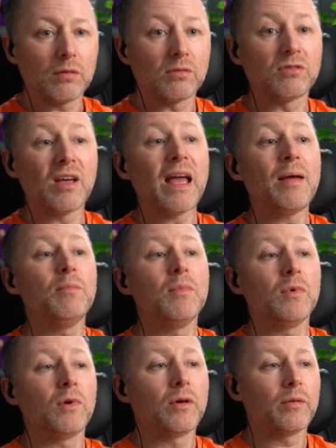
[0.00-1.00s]

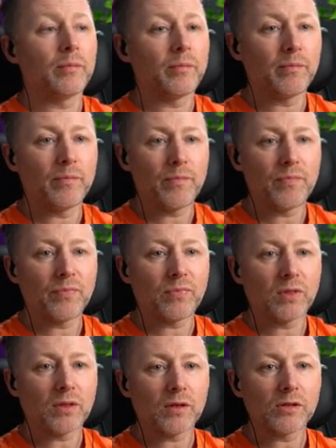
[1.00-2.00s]
Dame.
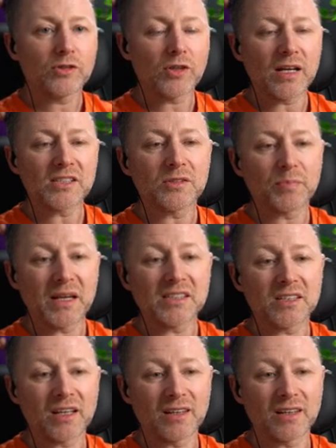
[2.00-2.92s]
So that's basically your